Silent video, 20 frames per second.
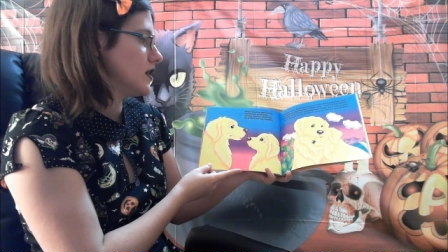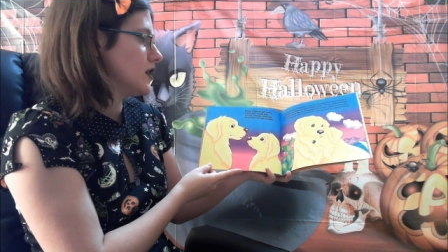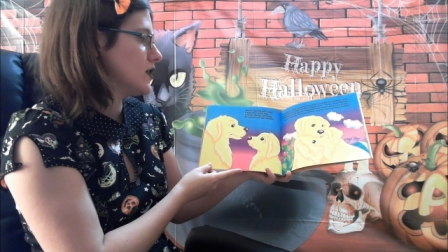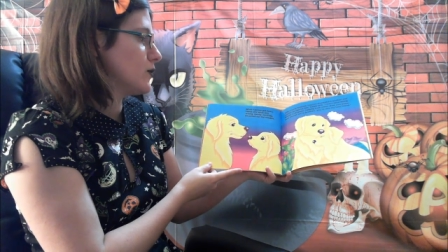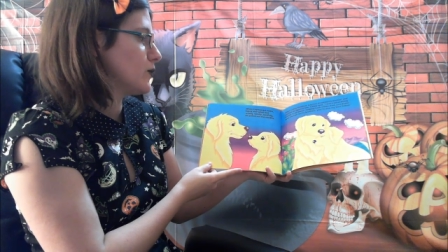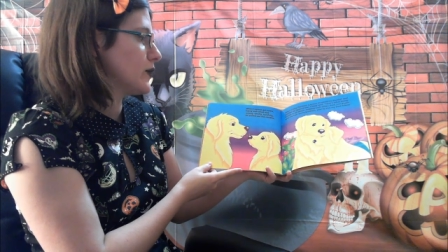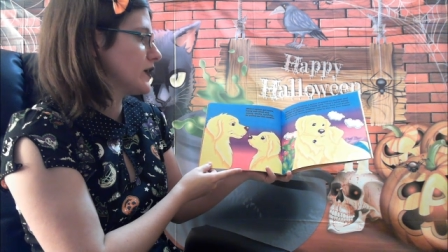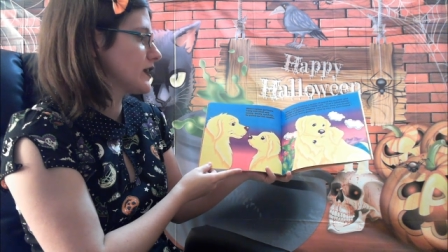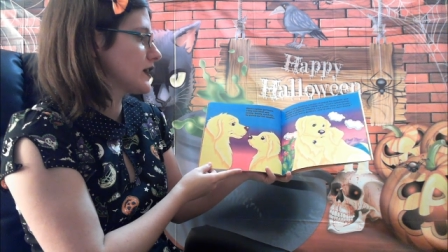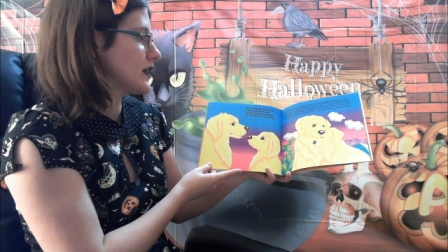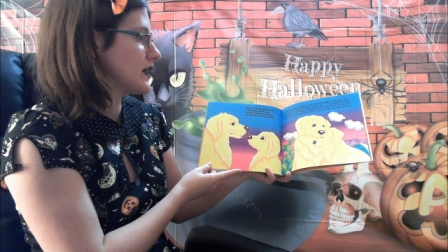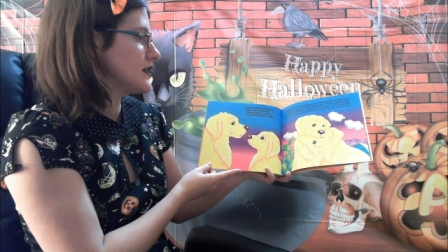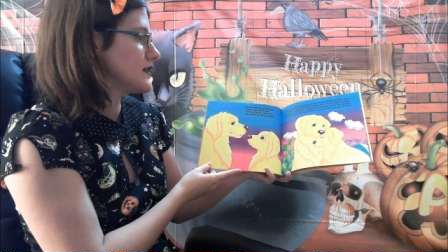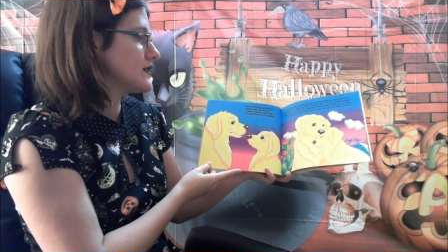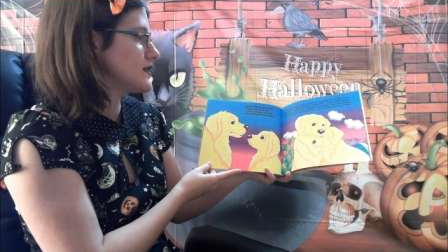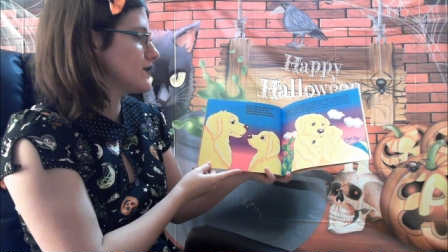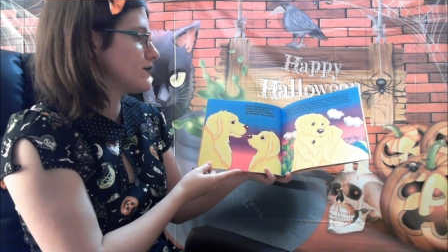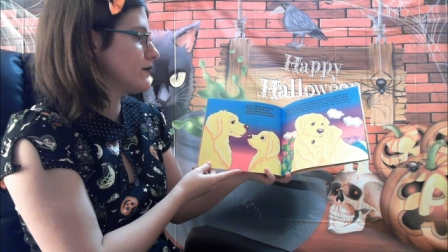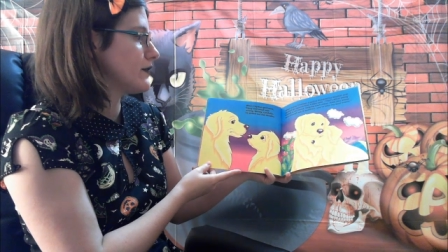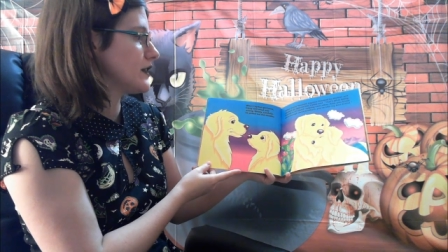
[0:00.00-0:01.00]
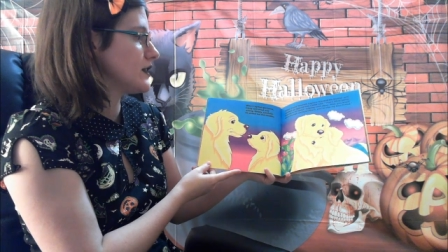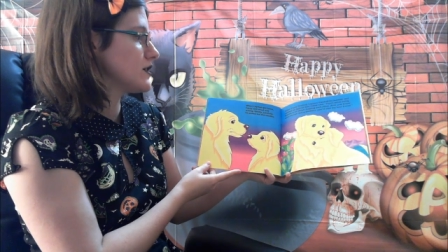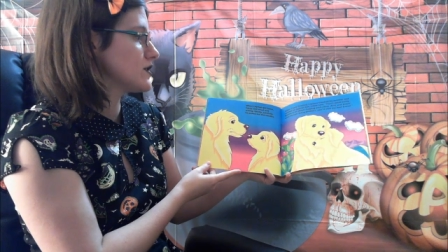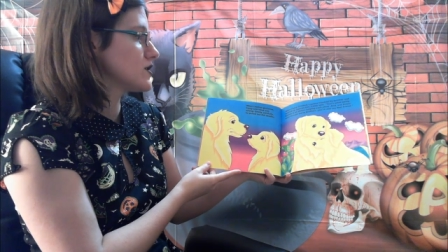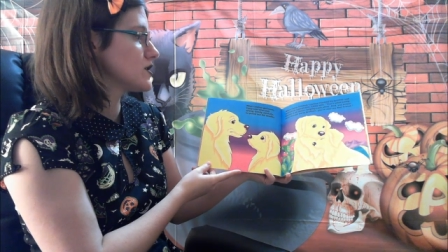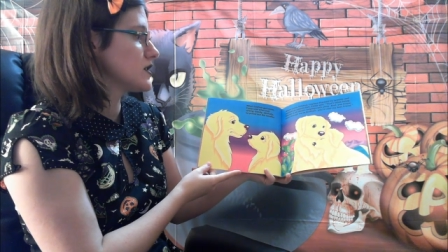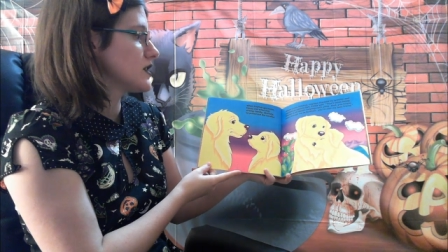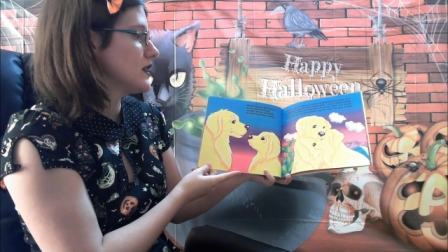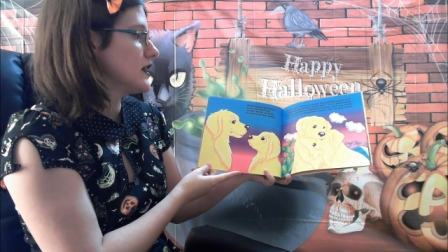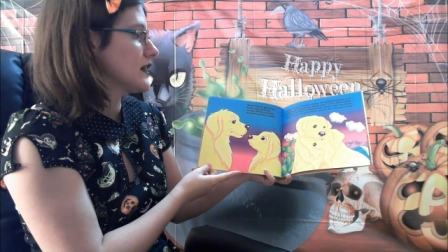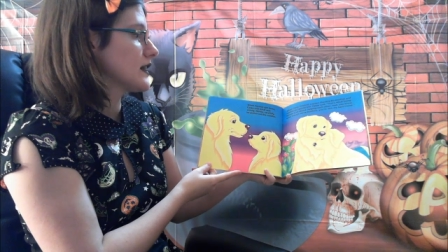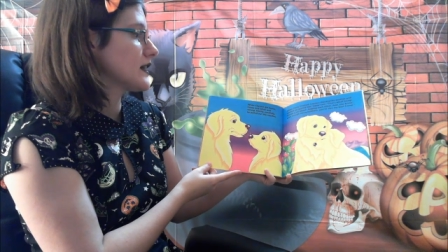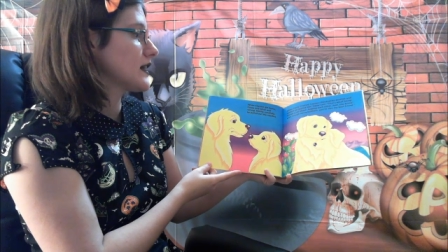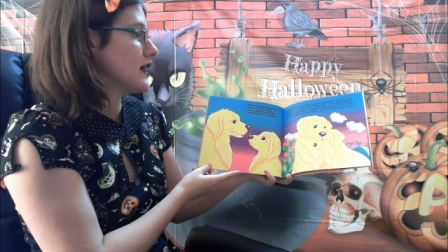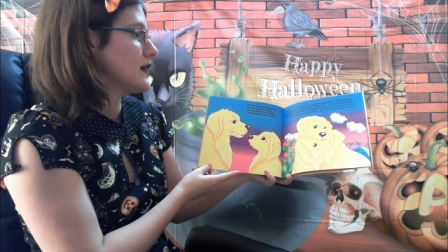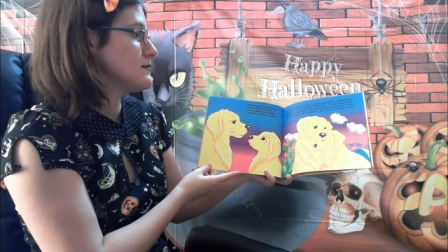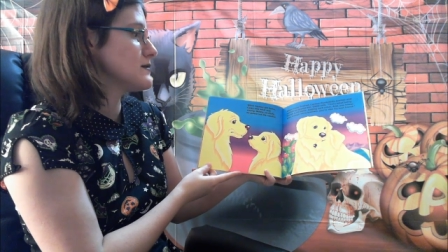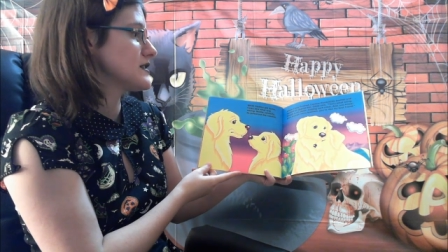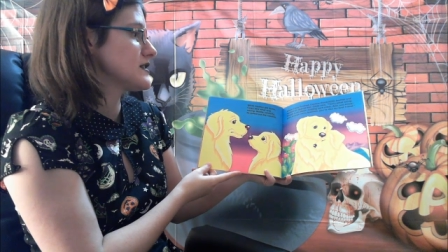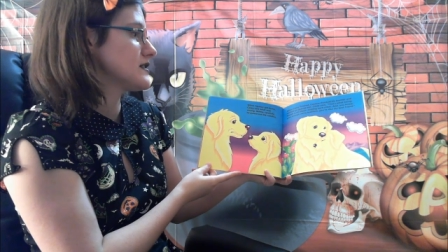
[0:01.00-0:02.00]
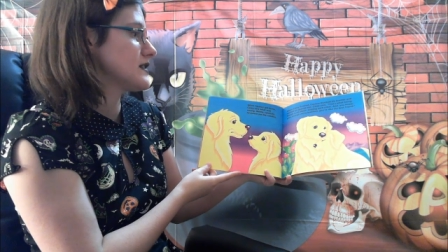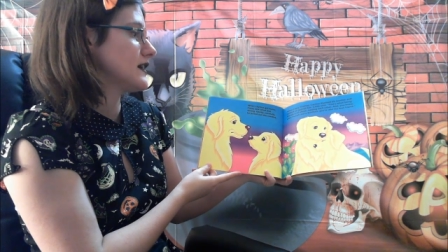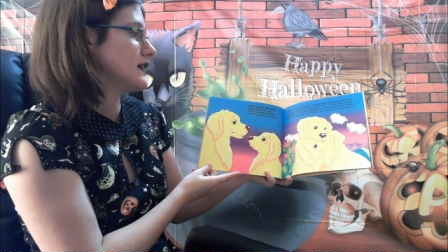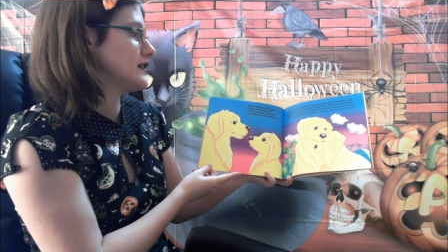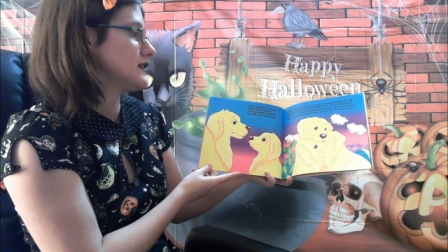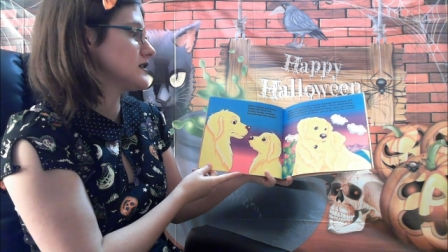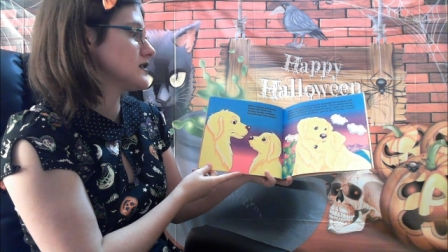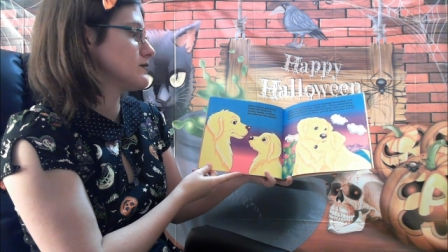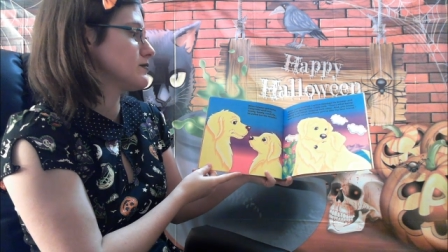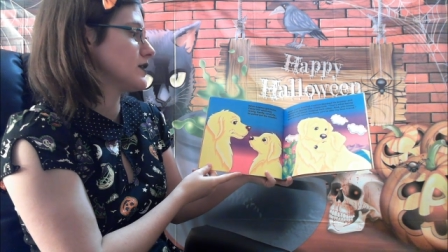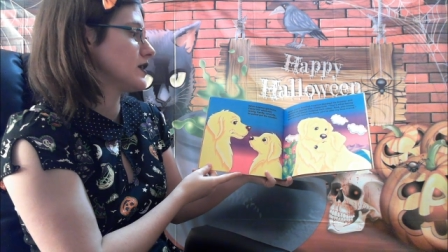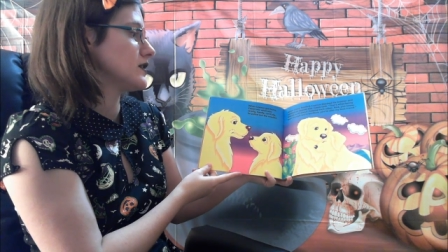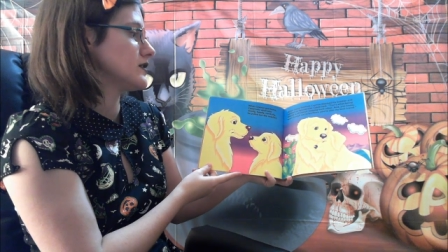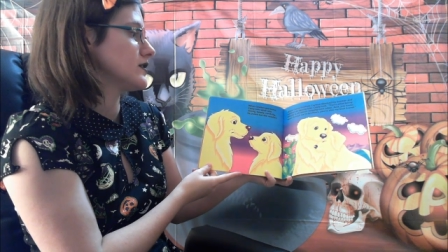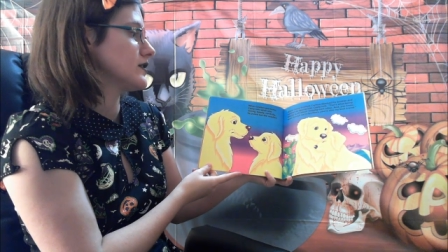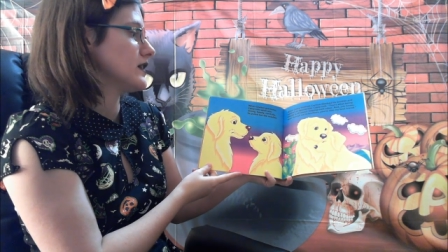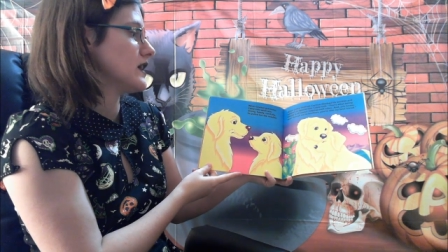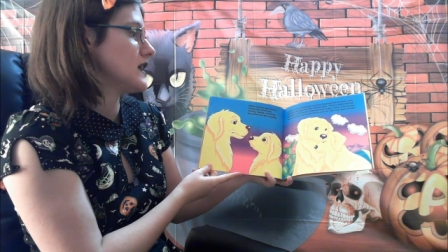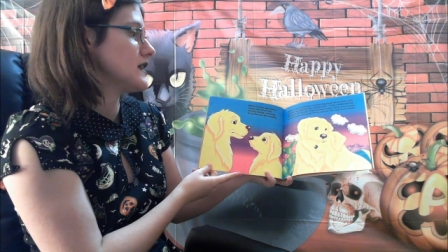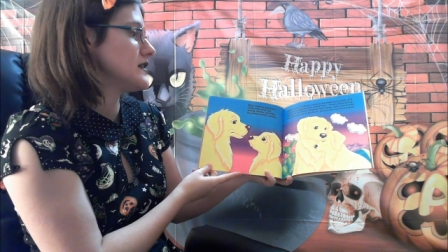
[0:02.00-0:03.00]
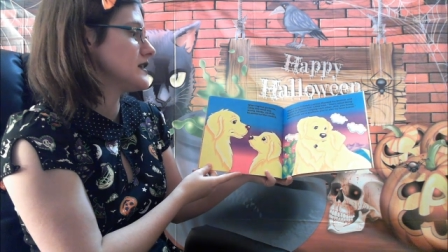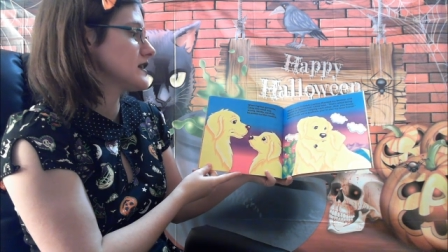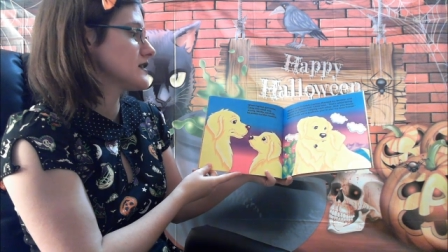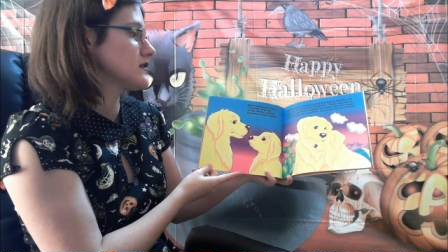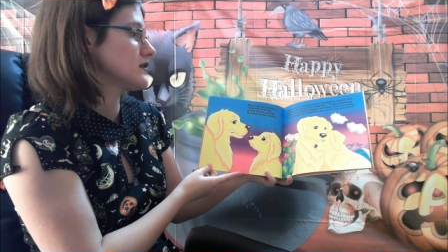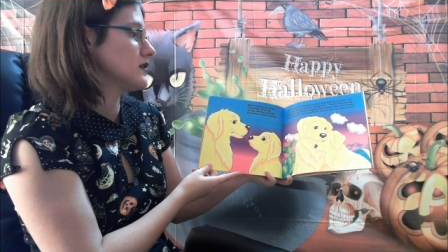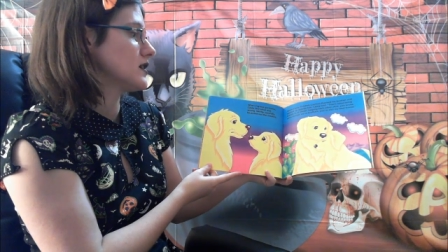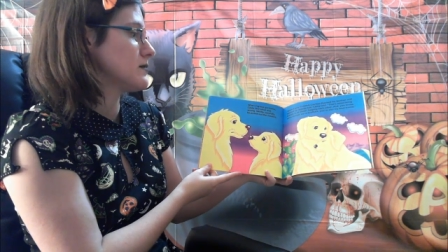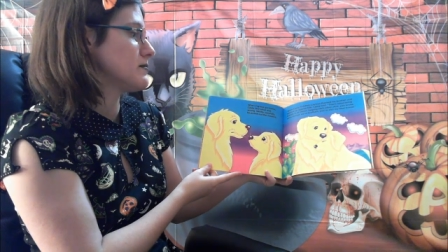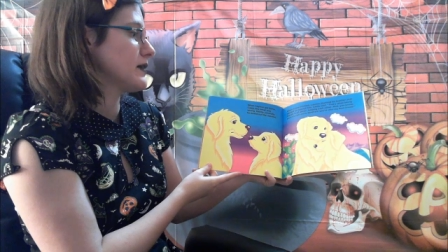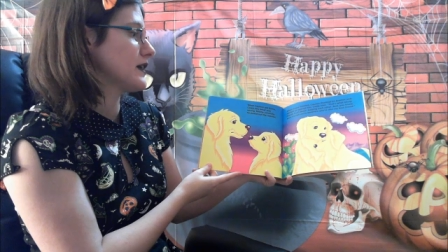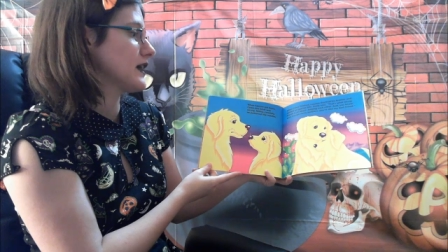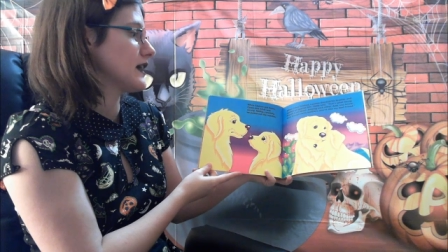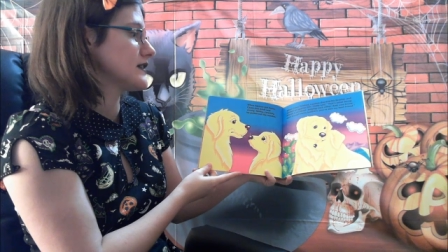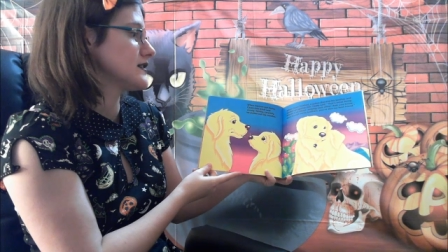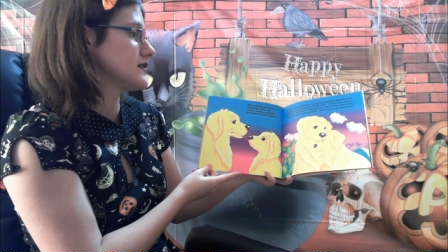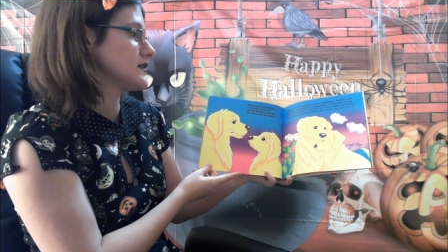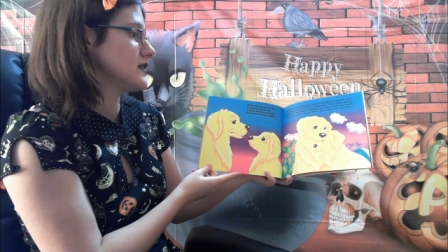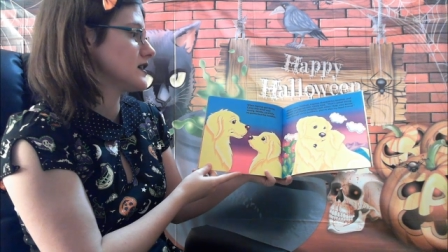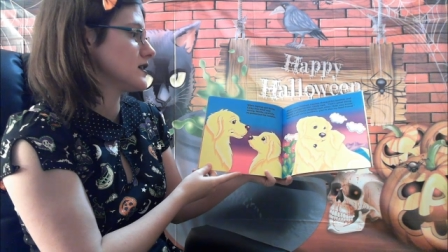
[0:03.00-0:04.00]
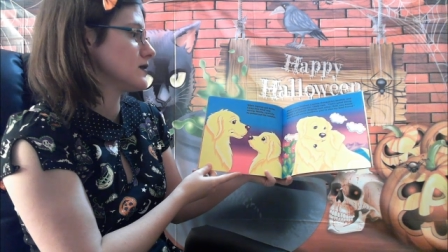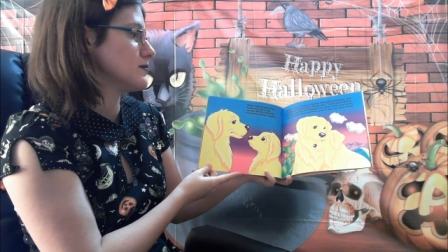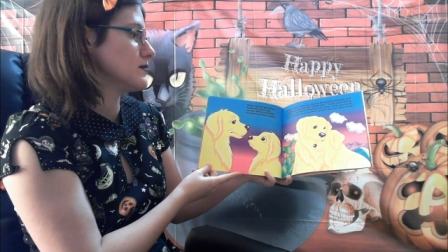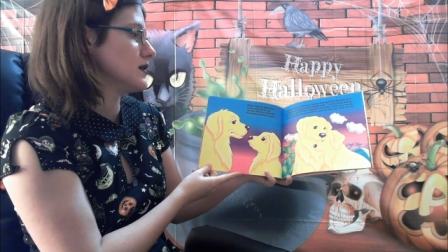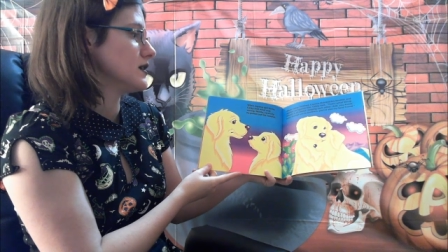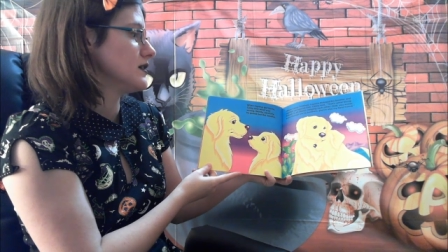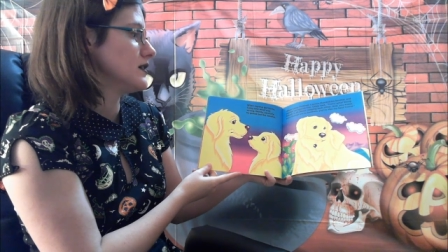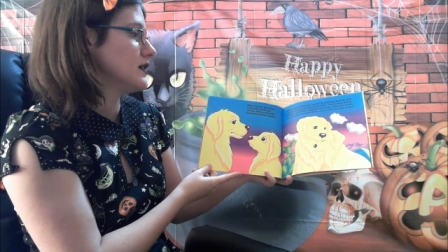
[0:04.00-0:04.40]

When Casey finished, Caymus thanked his brother and nestled up against him.